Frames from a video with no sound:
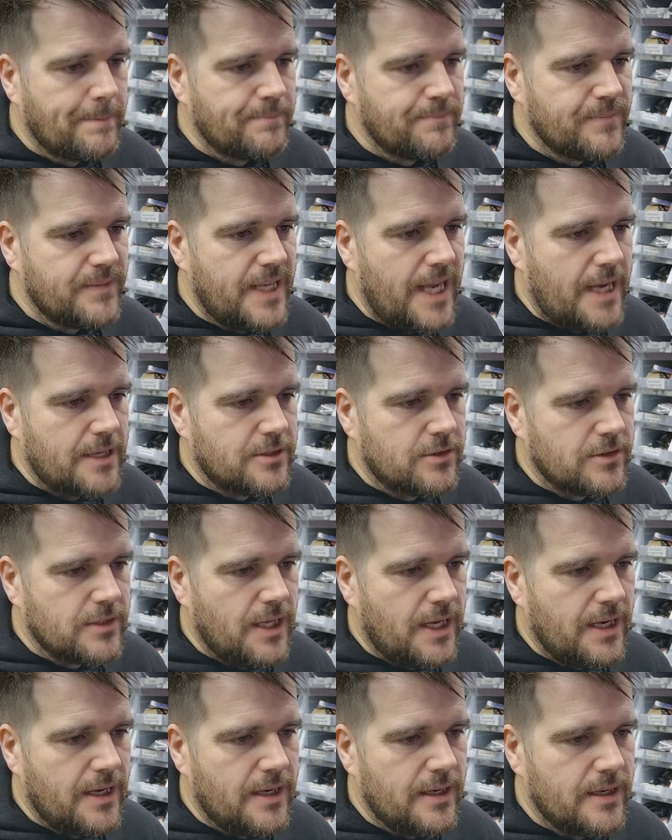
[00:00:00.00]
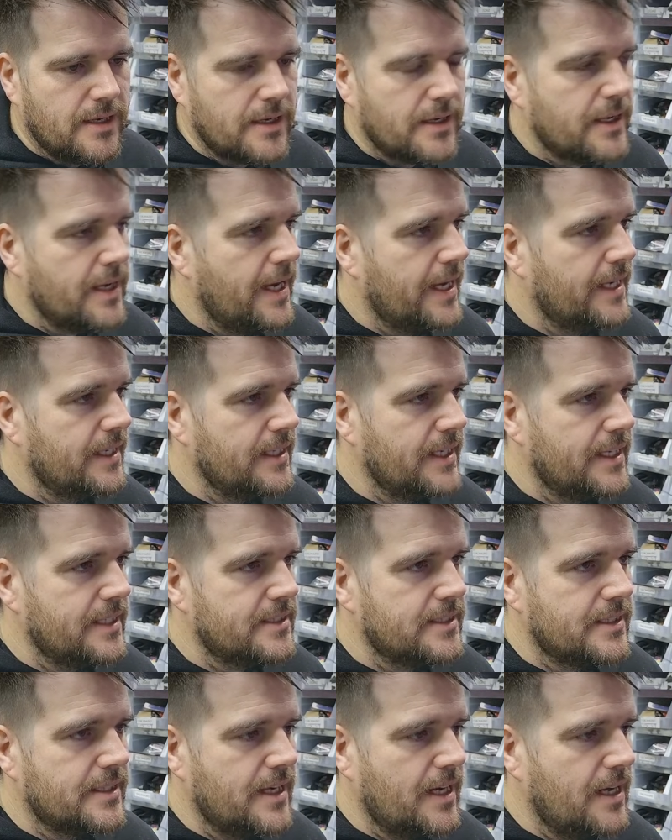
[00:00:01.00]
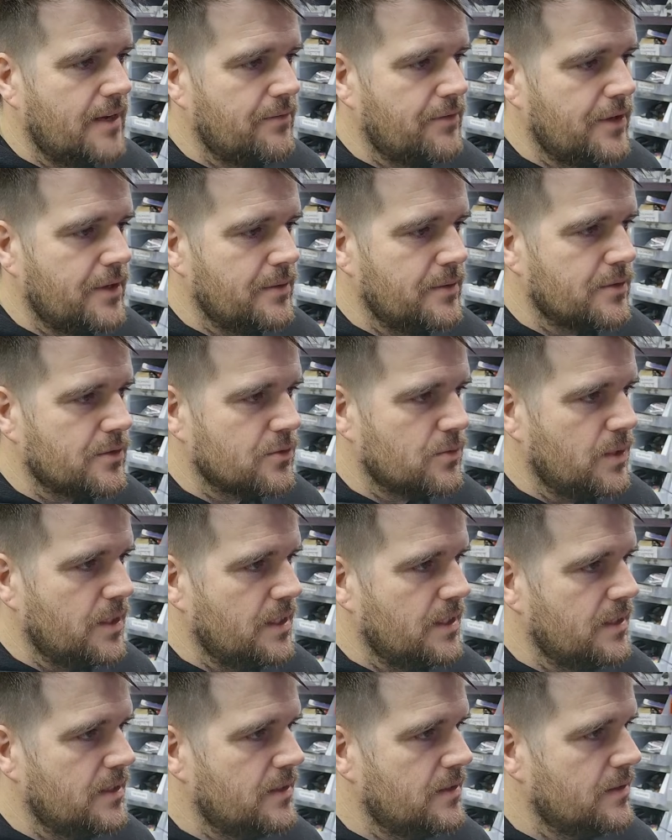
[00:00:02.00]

Yeah, so it's like getting late at night for you as well.